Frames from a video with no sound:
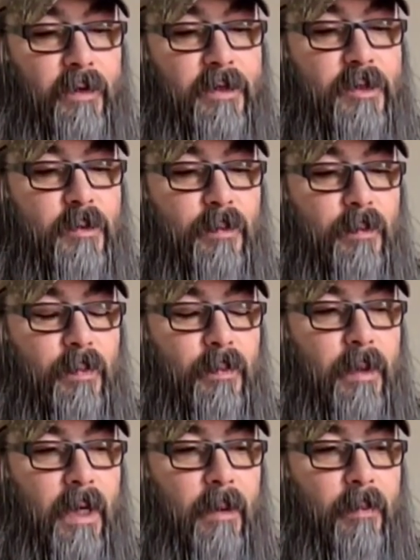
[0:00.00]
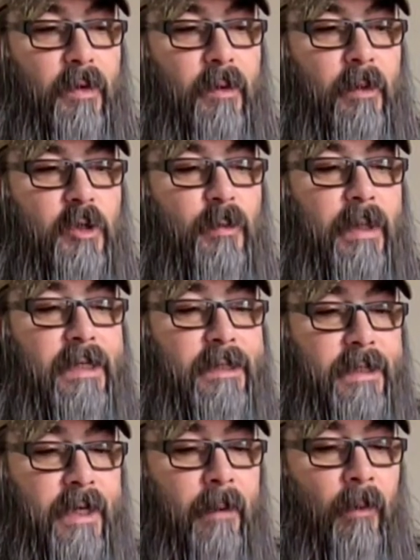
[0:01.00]
This is pretty much my
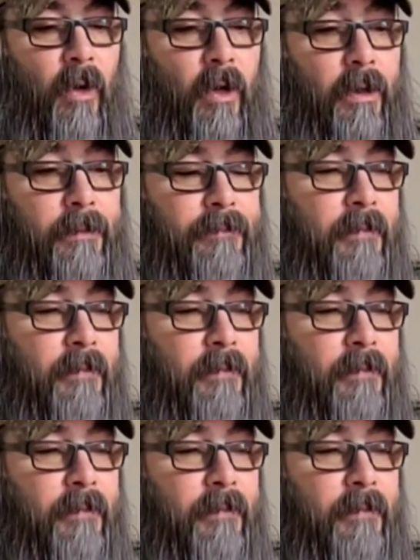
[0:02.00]
DMR,